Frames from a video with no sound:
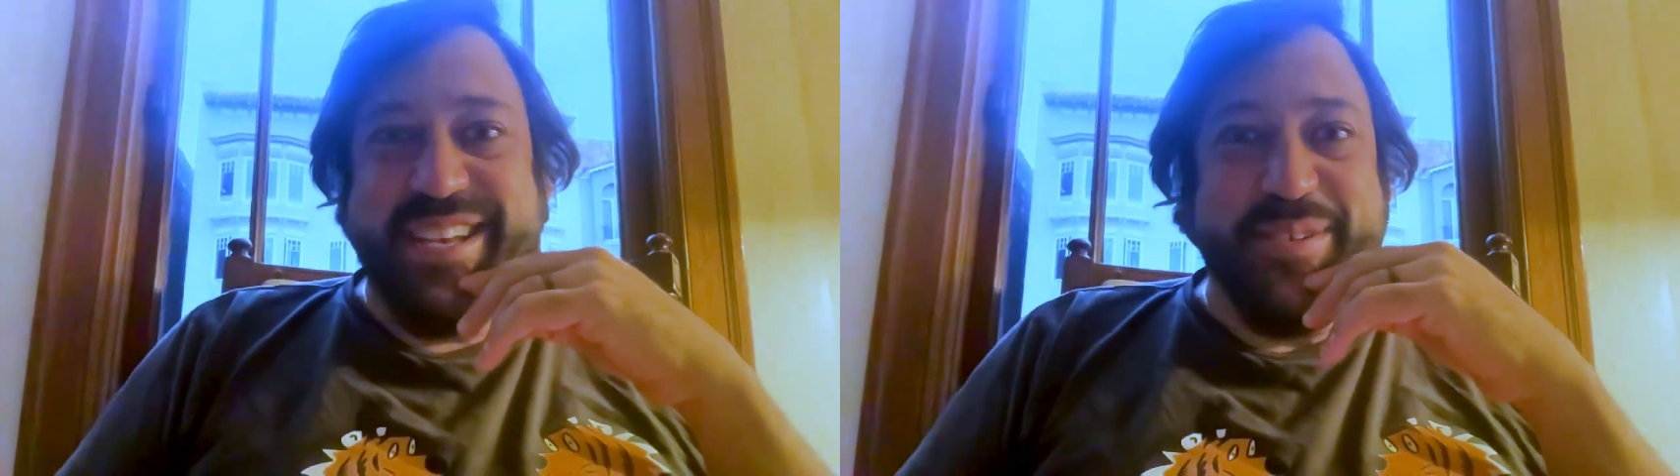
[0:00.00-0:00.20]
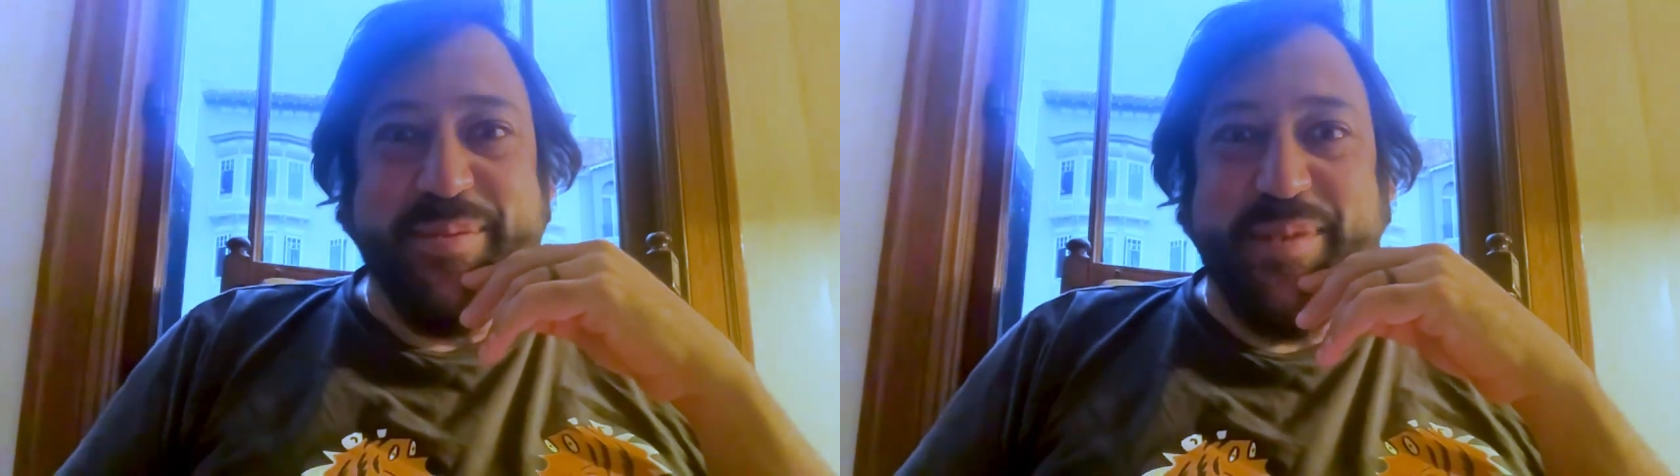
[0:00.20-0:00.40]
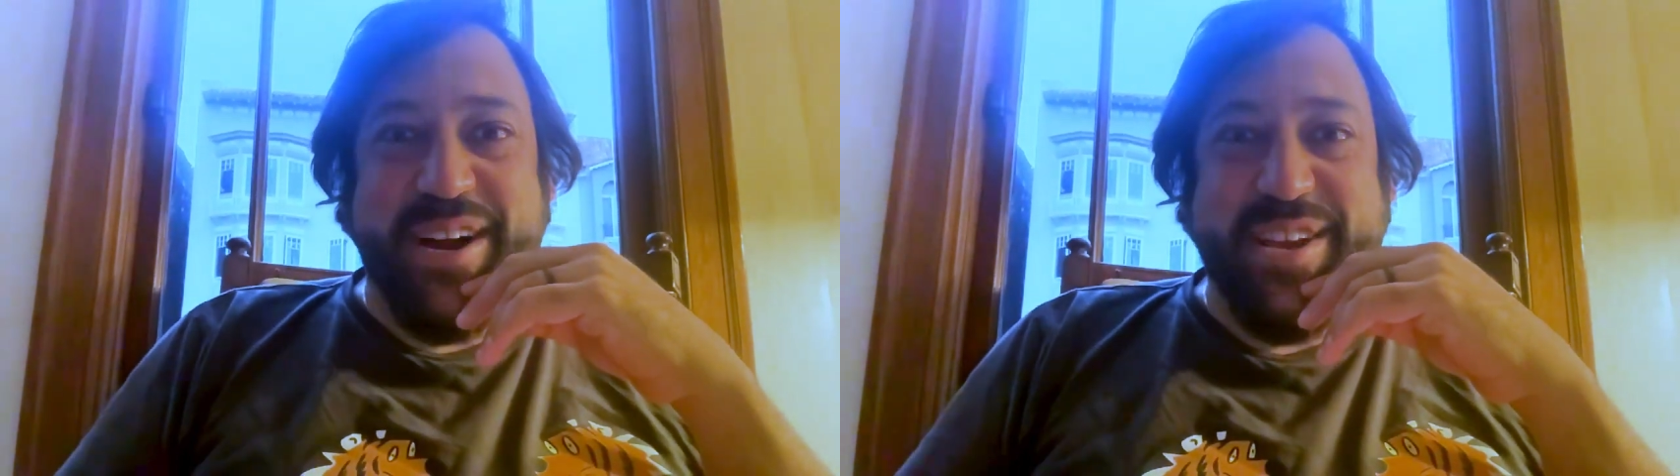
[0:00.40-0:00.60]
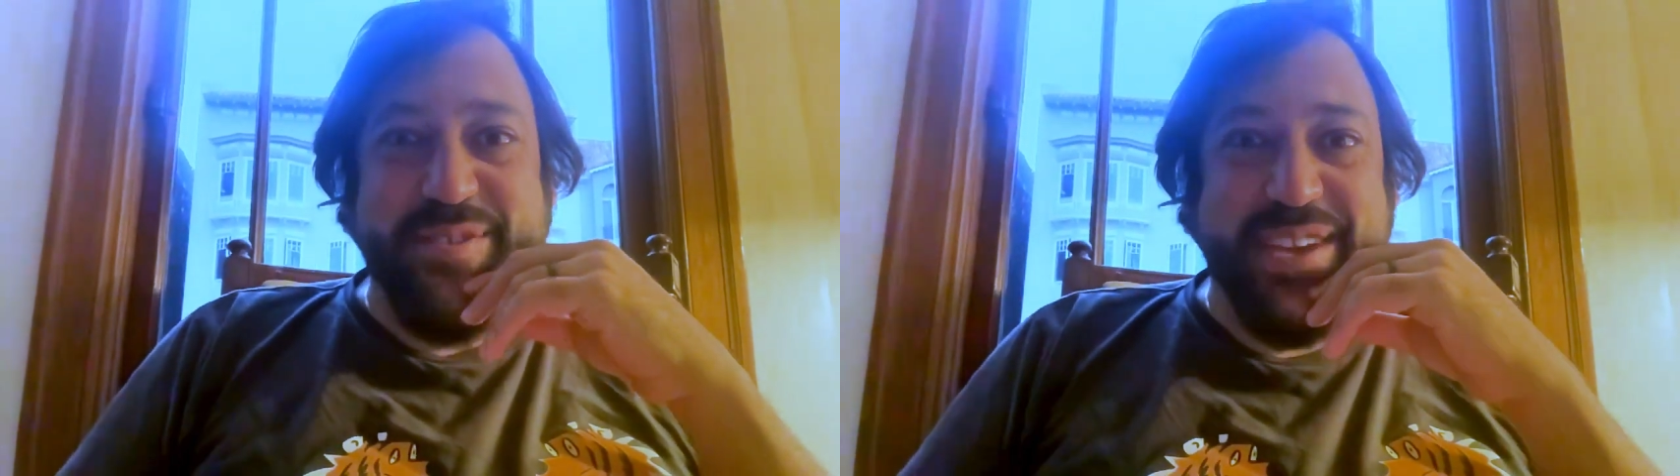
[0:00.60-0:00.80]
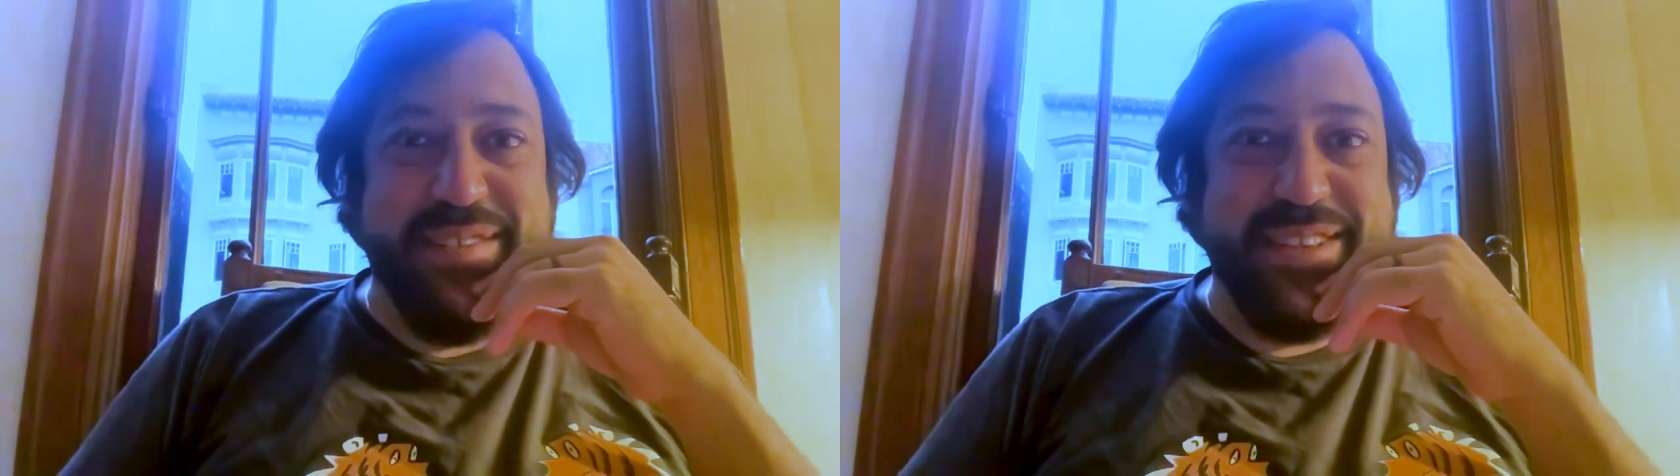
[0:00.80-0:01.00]
why are
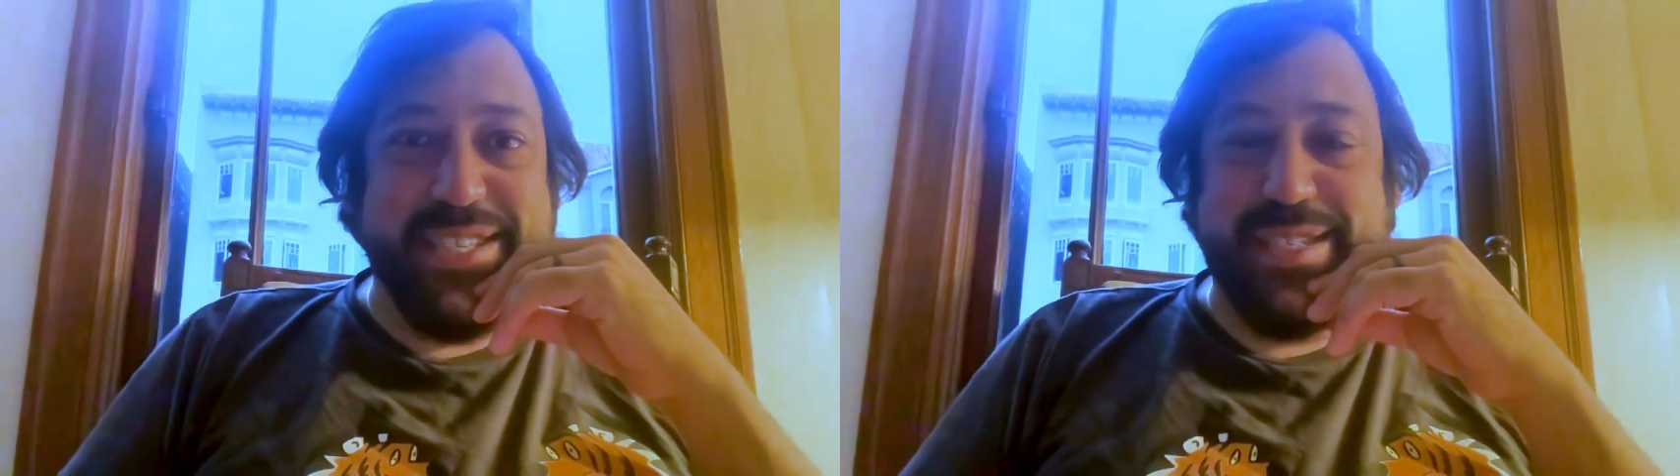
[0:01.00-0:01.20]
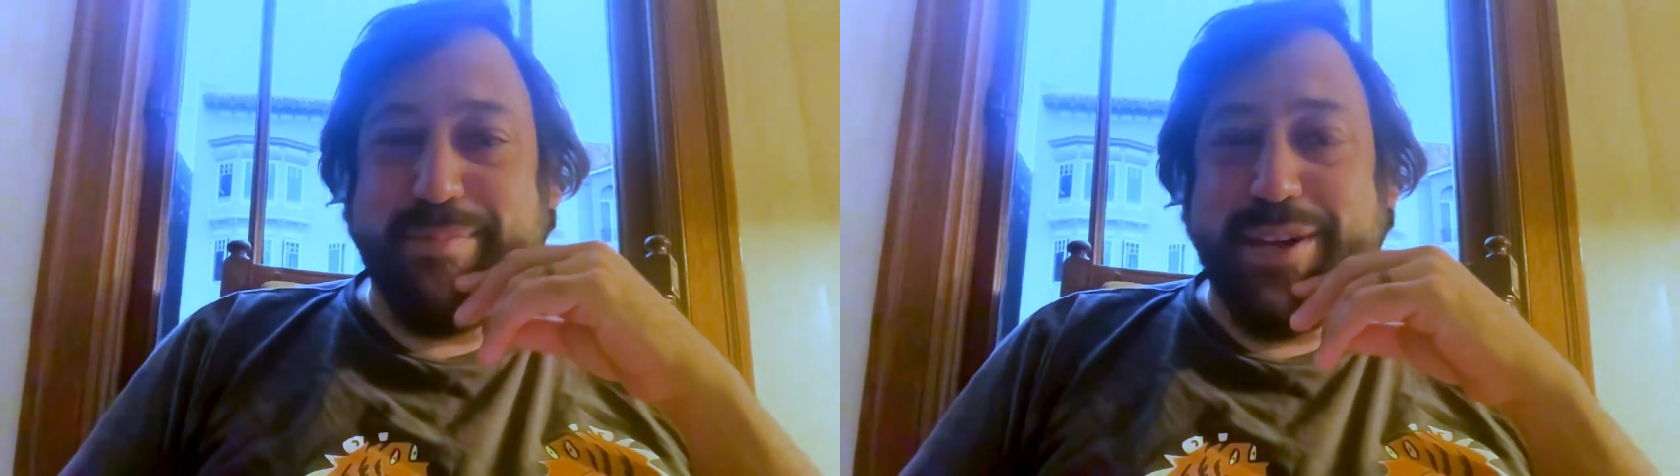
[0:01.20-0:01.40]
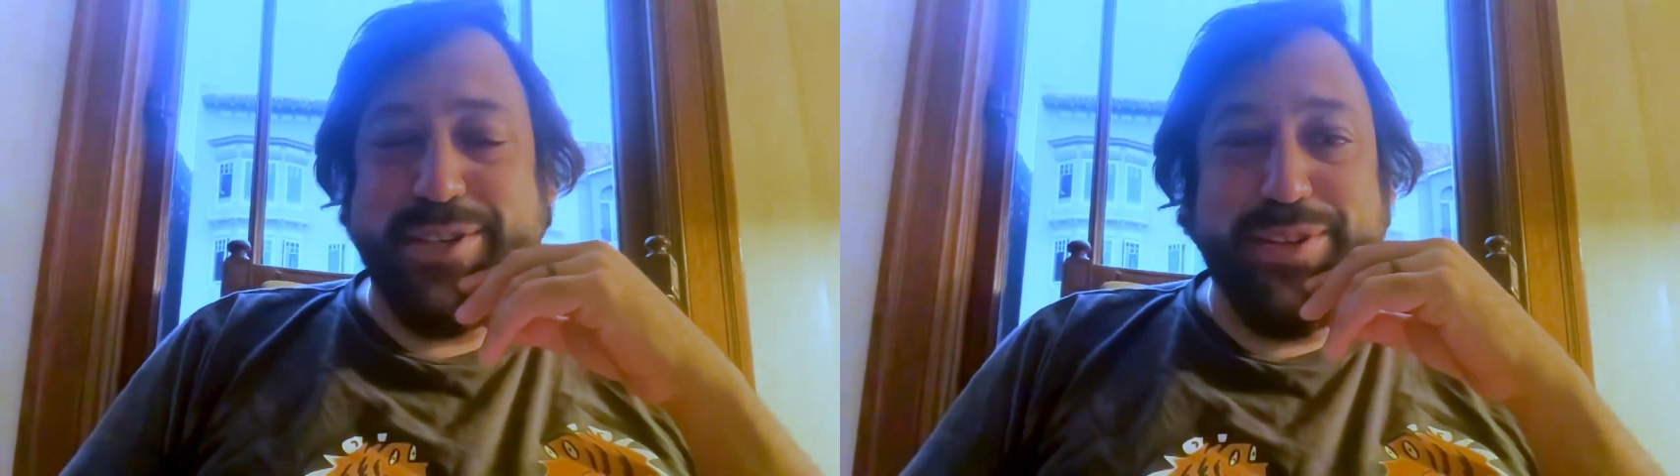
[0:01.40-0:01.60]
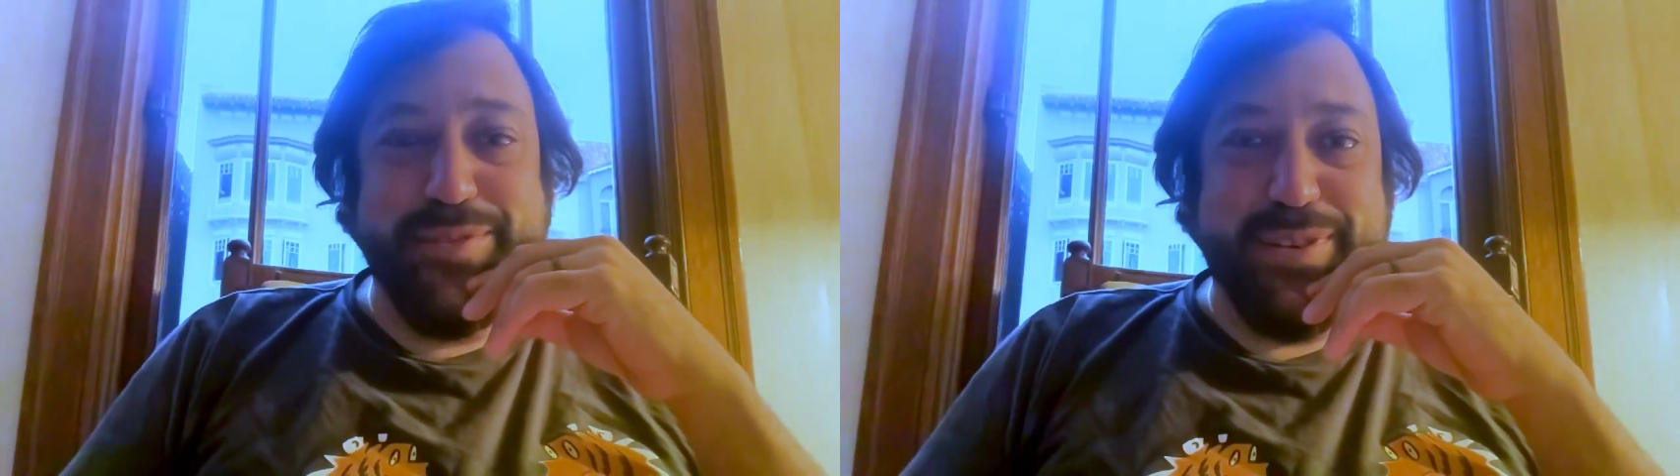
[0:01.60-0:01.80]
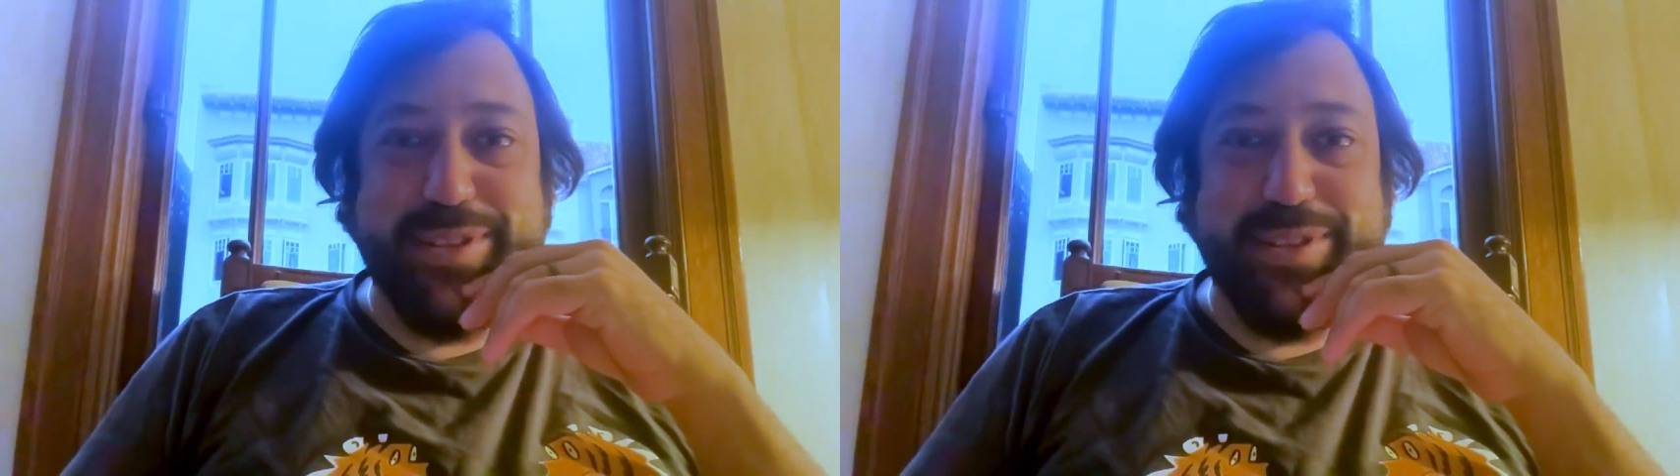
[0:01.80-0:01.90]
you giving this to my children?